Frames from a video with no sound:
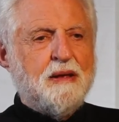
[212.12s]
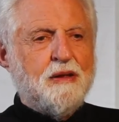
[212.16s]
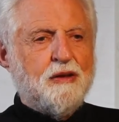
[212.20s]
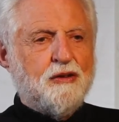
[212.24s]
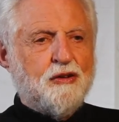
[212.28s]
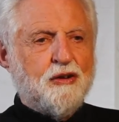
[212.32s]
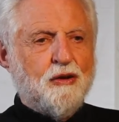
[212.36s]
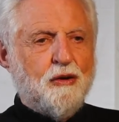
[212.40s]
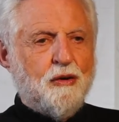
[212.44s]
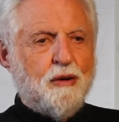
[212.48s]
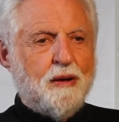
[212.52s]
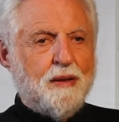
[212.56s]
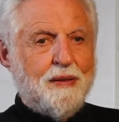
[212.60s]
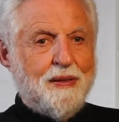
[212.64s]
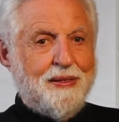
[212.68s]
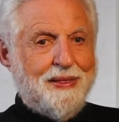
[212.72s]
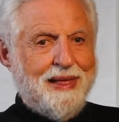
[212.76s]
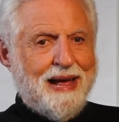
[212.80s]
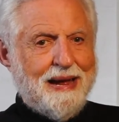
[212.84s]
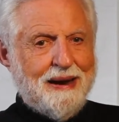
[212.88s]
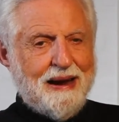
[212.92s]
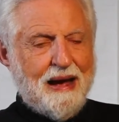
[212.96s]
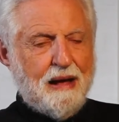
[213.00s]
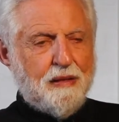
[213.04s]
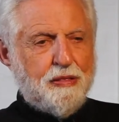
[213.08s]
So
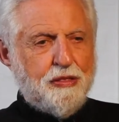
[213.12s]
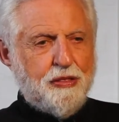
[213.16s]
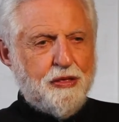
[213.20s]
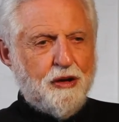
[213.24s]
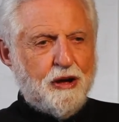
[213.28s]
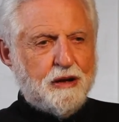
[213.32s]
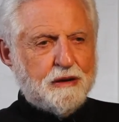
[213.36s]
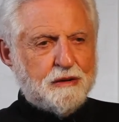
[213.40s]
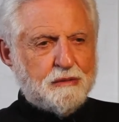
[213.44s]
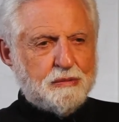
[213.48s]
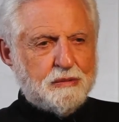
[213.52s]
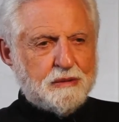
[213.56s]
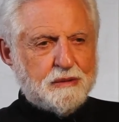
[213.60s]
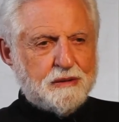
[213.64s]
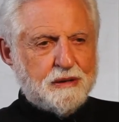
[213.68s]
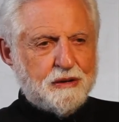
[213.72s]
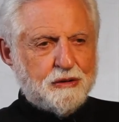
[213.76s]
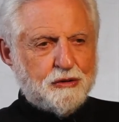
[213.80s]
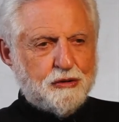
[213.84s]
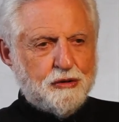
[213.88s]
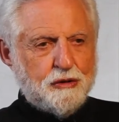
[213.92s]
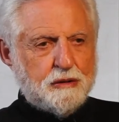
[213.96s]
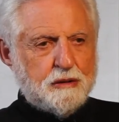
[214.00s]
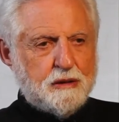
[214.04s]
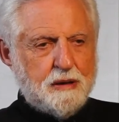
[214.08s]
that I thought was a
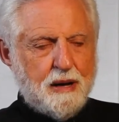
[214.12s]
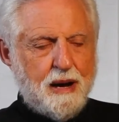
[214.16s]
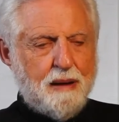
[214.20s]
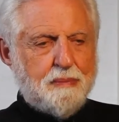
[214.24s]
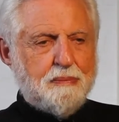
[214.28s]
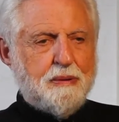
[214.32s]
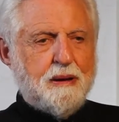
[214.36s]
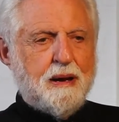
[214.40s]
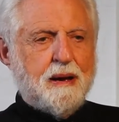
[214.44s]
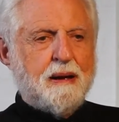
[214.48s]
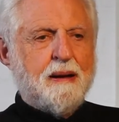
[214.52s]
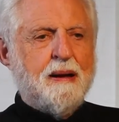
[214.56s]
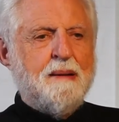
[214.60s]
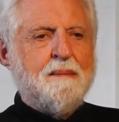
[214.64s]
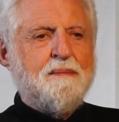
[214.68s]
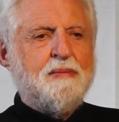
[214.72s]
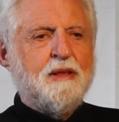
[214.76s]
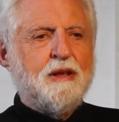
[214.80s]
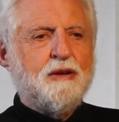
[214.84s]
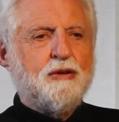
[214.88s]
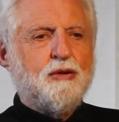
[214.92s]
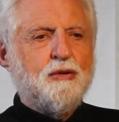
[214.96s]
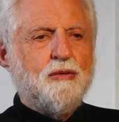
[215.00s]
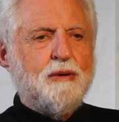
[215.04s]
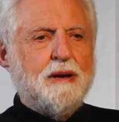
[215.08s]
good topic
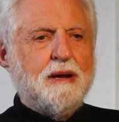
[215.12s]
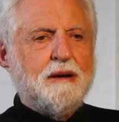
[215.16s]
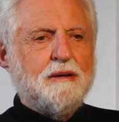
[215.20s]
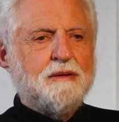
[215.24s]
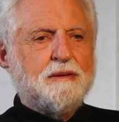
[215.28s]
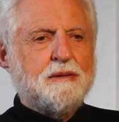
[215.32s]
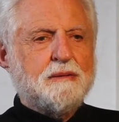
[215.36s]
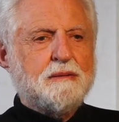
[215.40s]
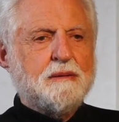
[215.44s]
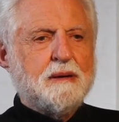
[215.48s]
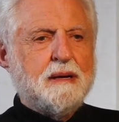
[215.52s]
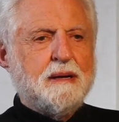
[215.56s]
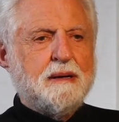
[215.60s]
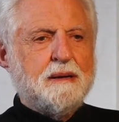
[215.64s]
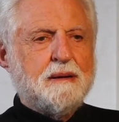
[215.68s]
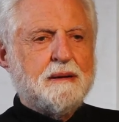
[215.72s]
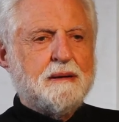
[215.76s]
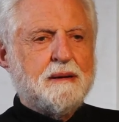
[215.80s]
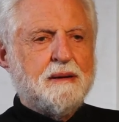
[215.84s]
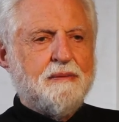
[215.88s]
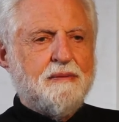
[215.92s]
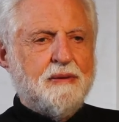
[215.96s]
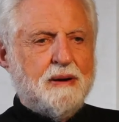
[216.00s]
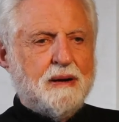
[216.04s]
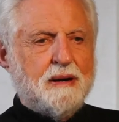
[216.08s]
to illustrate
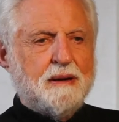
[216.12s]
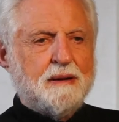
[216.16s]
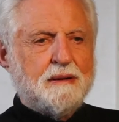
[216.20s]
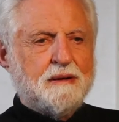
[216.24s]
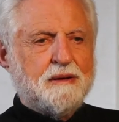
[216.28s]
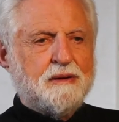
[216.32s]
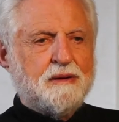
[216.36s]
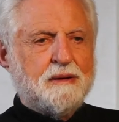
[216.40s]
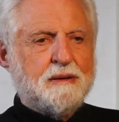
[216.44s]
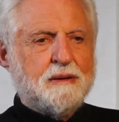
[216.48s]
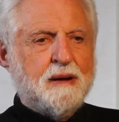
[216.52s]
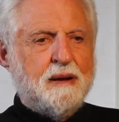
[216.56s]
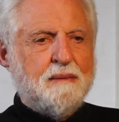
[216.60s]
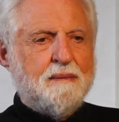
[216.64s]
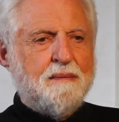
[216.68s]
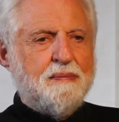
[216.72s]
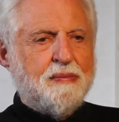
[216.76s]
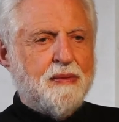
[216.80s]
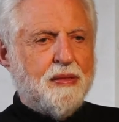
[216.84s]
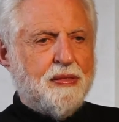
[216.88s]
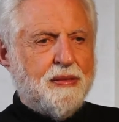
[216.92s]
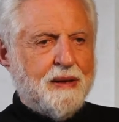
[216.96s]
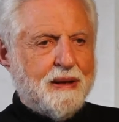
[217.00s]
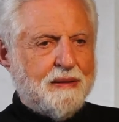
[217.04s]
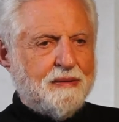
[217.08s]
the various
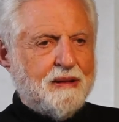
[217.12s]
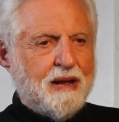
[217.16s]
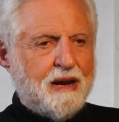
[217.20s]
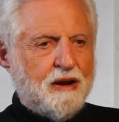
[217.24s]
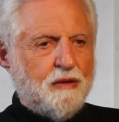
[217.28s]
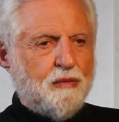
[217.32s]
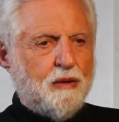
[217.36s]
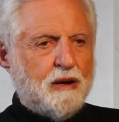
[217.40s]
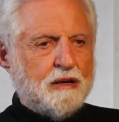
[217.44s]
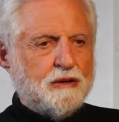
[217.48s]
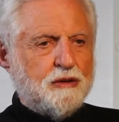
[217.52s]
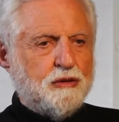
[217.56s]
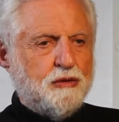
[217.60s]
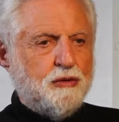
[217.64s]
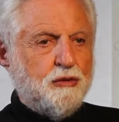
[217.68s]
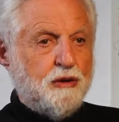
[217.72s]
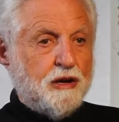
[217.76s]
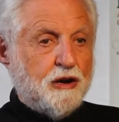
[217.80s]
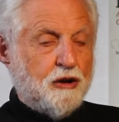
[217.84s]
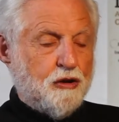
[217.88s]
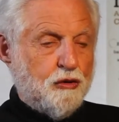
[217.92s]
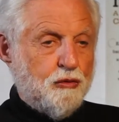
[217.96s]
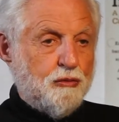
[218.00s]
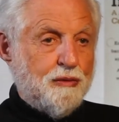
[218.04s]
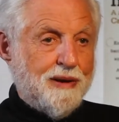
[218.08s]
things that I want to do,
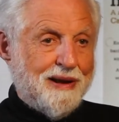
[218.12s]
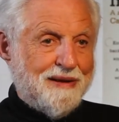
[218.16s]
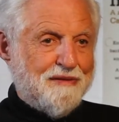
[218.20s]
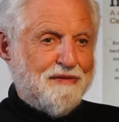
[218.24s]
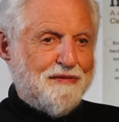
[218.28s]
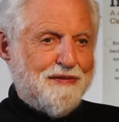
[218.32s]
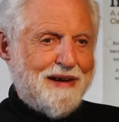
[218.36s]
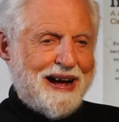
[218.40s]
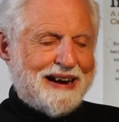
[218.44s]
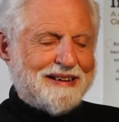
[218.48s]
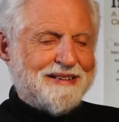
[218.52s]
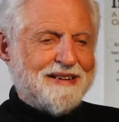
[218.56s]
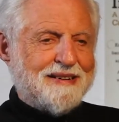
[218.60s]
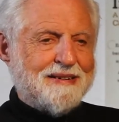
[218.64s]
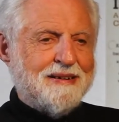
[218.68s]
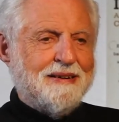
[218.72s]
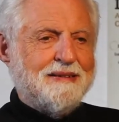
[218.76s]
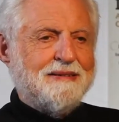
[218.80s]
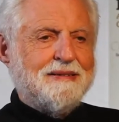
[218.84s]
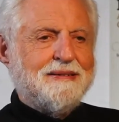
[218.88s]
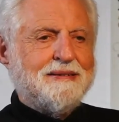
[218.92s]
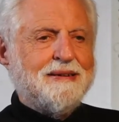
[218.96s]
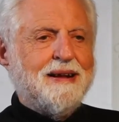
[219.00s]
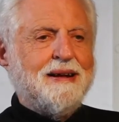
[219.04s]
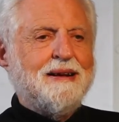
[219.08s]
including fashion
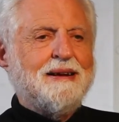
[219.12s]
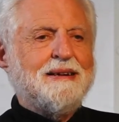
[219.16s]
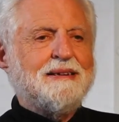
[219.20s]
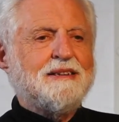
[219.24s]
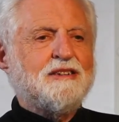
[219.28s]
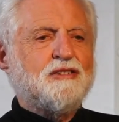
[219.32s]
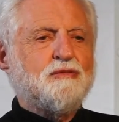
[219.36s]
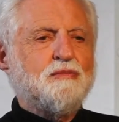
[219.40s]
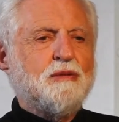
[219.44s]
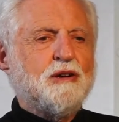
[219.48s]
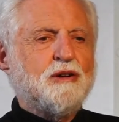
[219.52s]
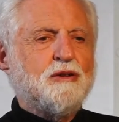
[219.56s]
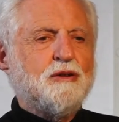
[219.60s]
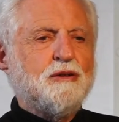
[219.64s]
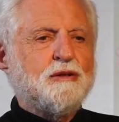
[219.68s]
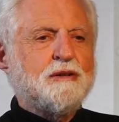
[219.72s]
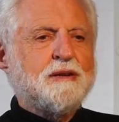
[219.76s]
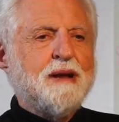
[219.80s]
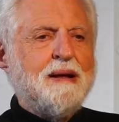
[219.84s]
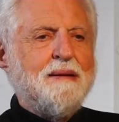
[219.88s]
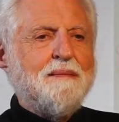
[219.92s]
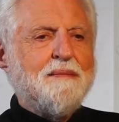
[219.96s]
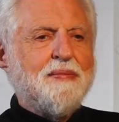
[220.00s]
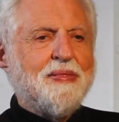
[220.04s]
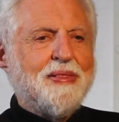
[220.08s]
in science, because
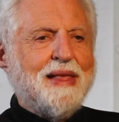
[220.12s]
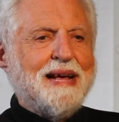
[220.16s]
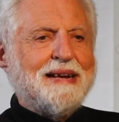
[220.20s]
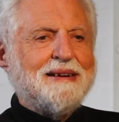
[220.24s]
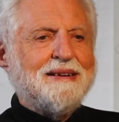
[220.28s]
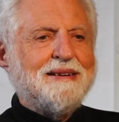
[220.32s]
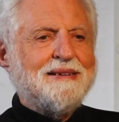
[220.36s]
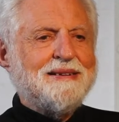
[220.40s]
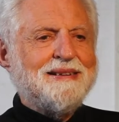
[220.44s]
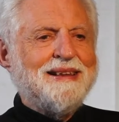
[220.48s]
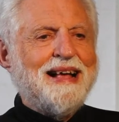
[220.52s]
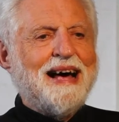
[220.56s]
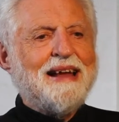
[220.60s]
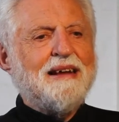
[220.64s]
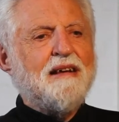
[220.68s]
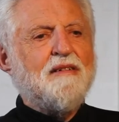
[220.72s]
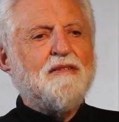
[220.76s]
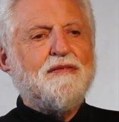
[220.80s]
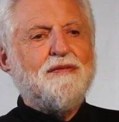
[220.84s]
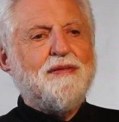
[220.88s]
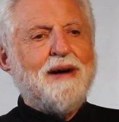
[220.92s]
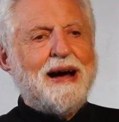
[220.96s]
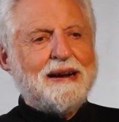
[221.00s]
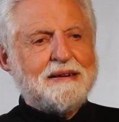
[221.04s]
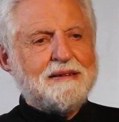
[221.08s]
that is not a
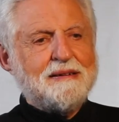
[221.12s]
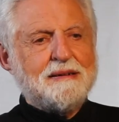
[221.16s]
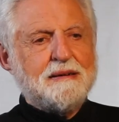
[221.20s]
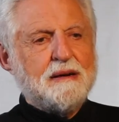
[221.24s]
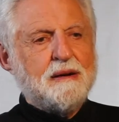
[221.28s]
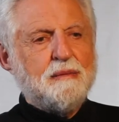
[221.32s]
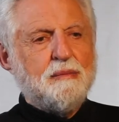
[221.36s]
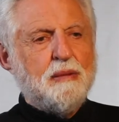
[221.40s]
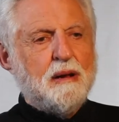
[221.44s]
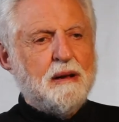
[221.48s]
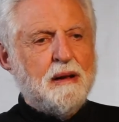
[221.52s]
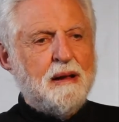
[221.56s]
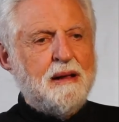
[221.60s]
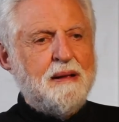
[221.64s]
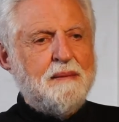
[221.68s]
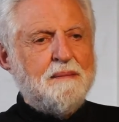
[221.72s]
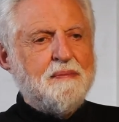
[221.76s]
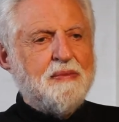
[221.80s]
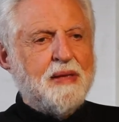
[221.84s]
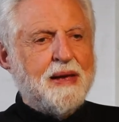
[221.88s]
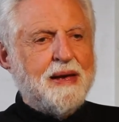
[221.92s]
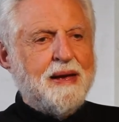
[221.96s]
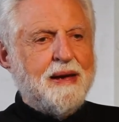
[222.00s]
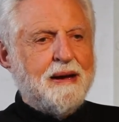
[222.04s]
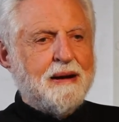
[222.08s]
fashionable
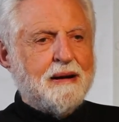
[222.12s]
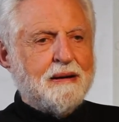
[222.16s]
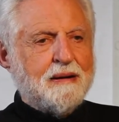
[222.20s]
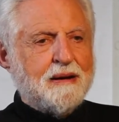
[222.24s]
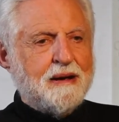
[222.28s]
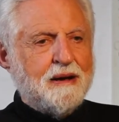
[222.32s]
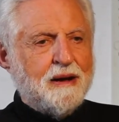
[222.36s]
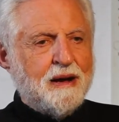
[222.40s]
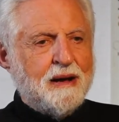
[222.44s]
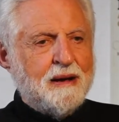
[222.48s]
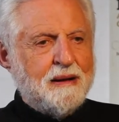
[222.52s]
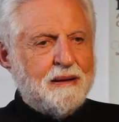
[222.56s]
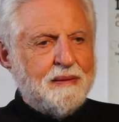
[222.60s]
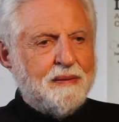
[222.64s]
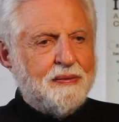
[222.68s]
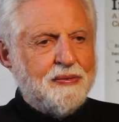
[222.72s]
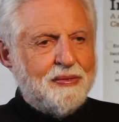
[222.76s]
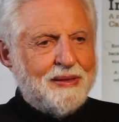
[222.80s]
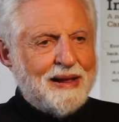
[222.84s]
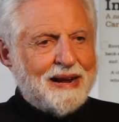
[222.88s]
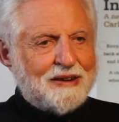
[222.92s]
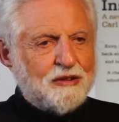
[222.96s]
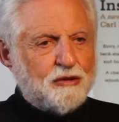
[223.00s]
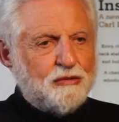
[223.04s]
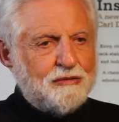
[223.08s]
area,
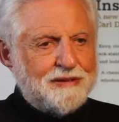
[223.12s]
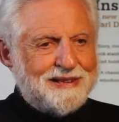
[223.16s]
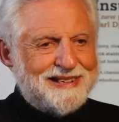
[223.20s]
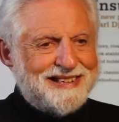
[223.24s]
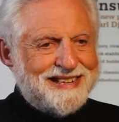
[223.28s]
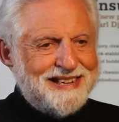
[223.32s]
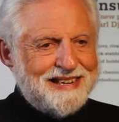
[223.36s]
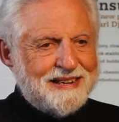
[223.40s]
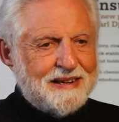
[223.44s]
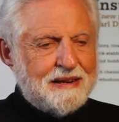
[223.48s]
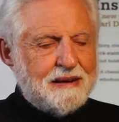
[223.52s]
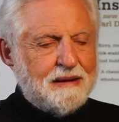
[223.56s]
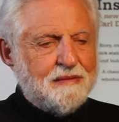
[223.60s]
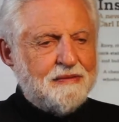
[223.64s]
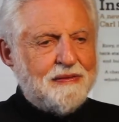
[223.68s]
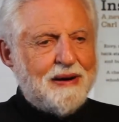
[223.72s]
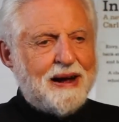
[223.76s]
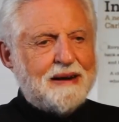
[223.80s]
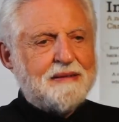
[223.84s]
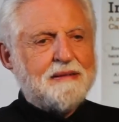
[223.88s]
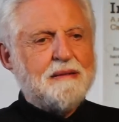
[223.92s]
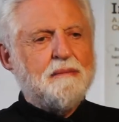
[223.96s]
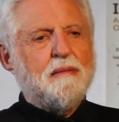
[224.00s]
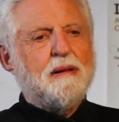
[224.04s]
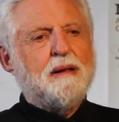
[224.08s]
not considered a
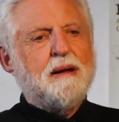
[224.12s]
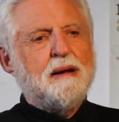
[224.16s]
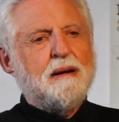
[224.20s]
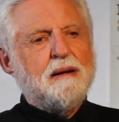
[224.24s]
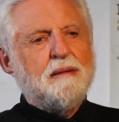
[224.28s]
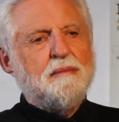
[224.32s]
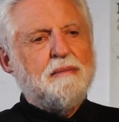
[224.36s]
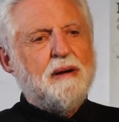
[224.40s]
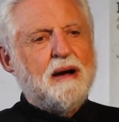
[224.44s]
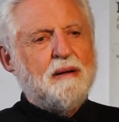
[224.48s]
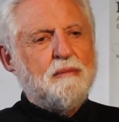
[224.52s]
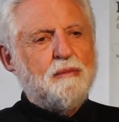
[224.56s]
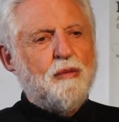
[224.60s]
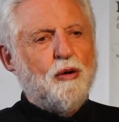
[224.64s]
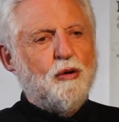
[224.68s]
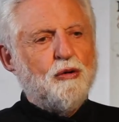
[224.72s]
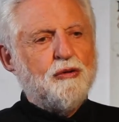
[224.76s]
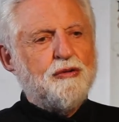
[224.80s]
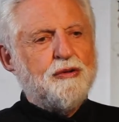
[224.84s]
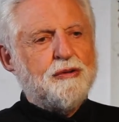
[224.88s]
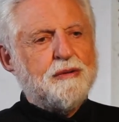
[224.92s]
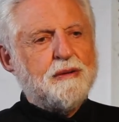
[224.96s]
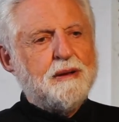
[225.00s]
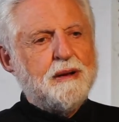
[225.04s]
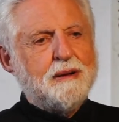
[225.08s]
fashionable area by
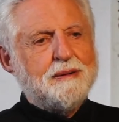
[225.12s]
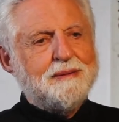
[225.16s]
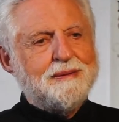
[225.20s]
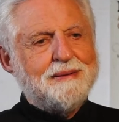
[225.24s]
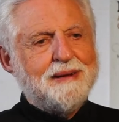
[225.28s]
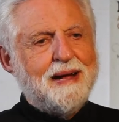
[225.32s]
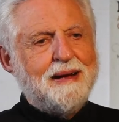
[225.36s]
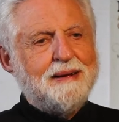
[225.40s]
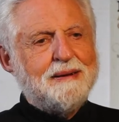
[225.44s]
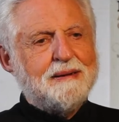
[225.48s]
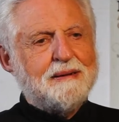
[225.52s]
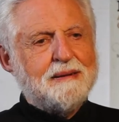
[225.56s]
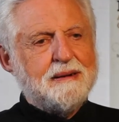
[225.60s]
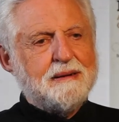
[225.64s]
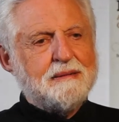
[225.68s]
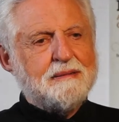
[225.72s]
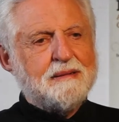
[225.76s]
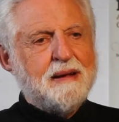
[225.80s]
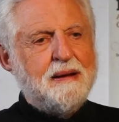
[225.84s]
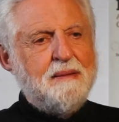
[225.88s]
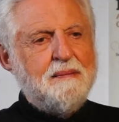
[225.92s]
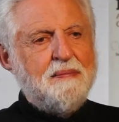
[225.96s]
most scientists.